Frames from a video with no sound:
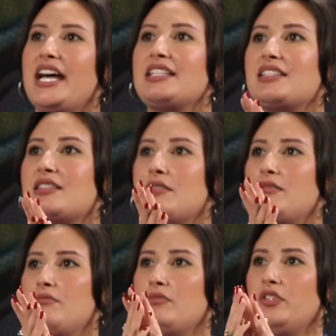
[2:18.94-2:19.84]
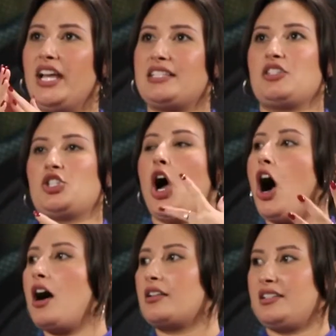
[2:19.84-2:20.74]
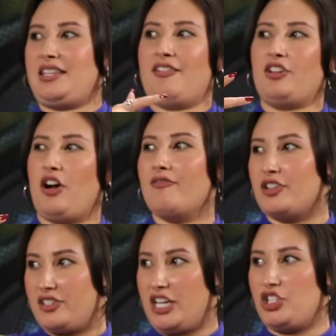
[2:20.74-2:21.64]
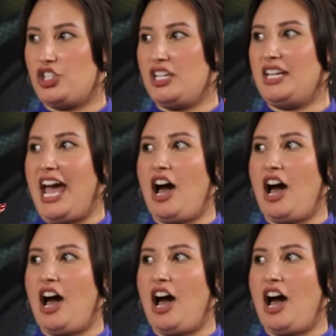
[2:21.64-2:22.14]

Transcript: let's talk, let's have a conversation.